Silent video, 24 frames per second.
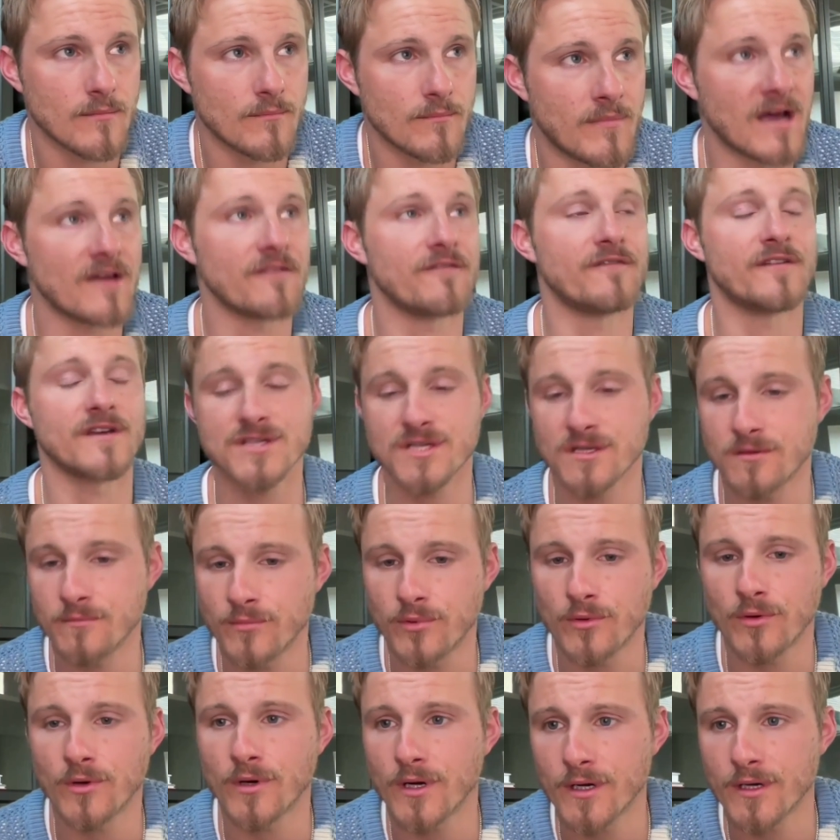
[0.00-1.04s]
my vision
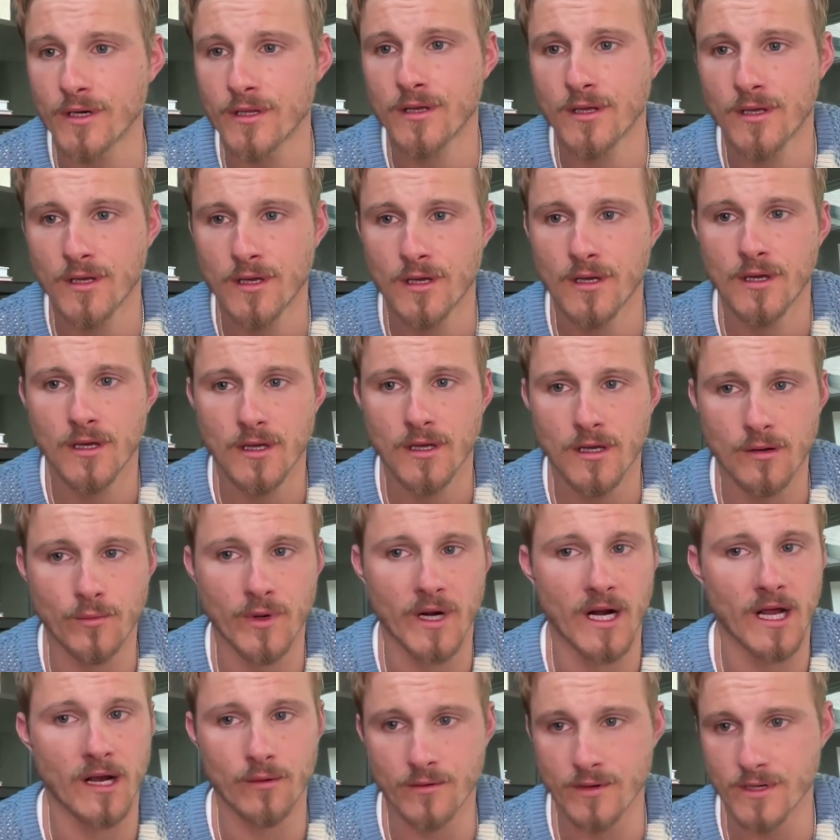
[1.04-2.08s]
board
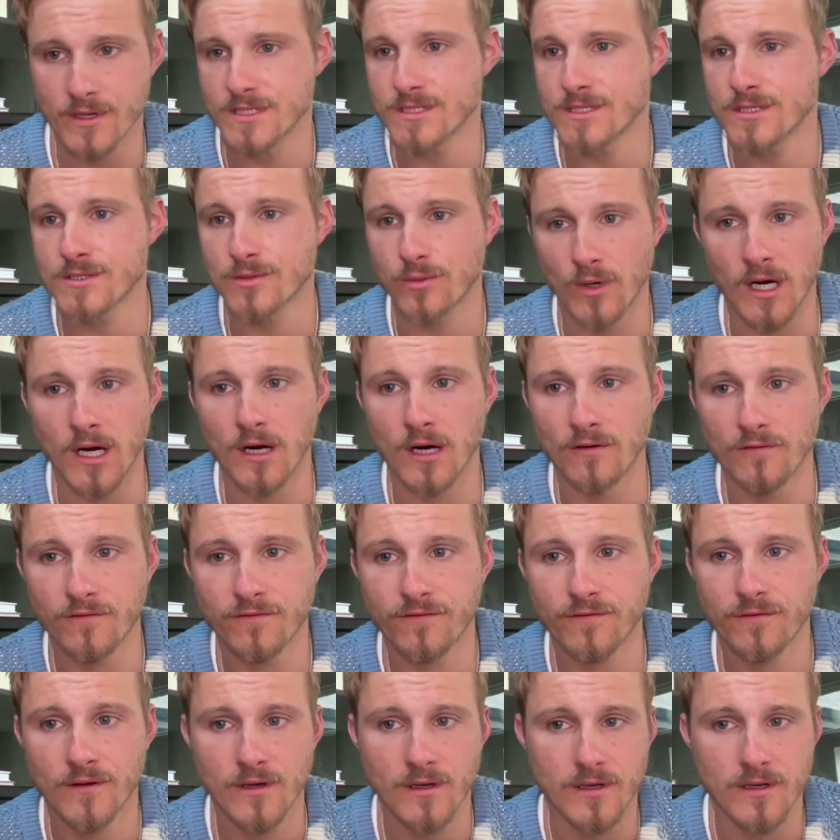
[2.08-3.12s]
when I was
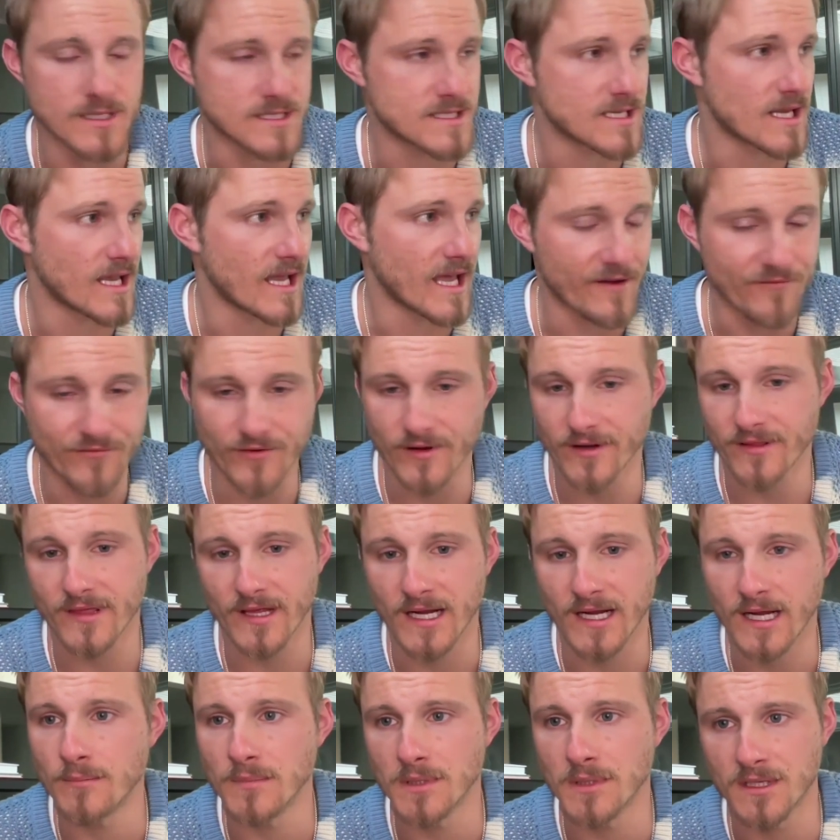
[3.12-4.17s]
12 is
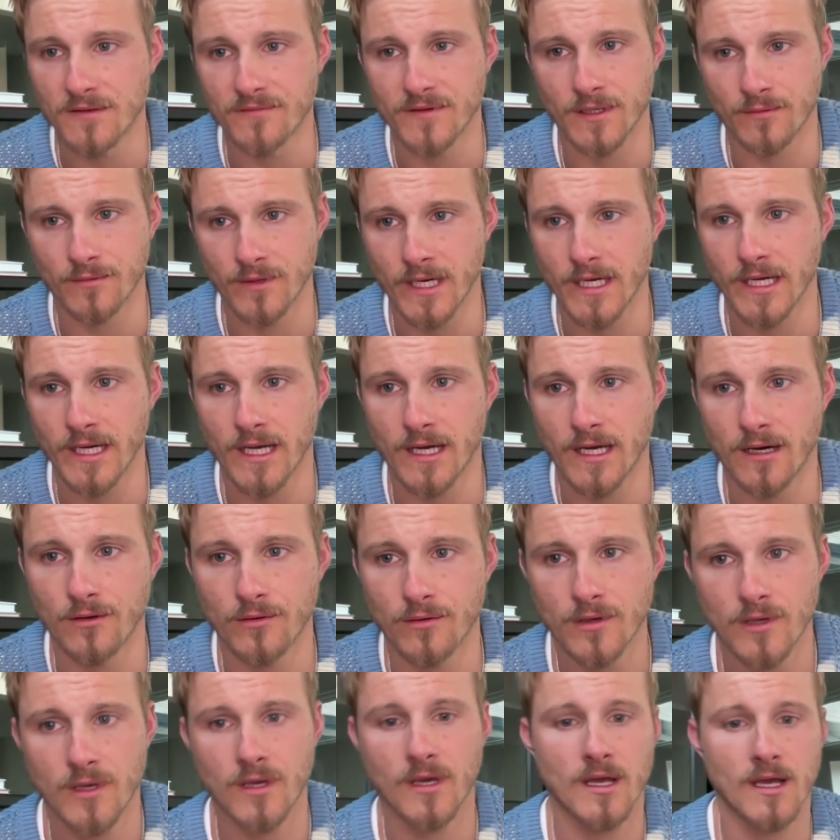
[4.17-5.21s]
everything I'm living right now.